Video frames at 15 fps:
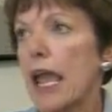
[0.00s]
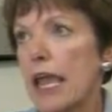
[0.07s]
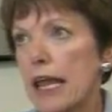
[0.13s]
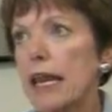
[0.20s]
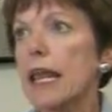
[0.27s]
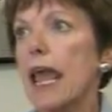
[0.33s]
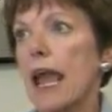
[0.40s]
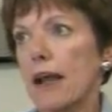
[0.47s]

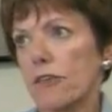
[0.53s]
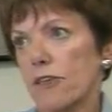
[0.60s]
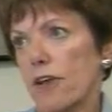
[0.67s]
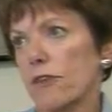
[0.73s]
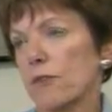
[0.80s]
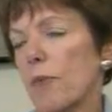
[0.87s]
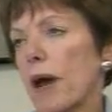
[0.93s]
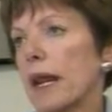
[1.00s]
any
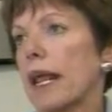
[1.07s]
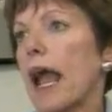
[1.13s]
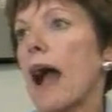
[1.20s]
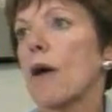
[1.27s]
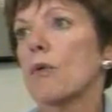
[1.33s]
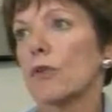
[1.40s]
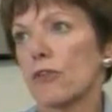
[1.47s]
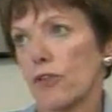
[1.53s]
excess money
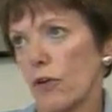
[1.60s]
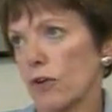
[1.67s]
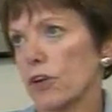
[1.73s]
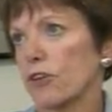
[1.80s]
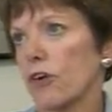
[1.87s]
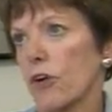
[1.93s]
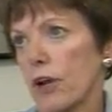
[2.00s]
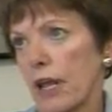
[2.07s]
I will
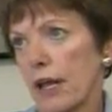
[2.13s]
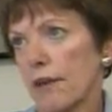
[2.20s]
certainly turn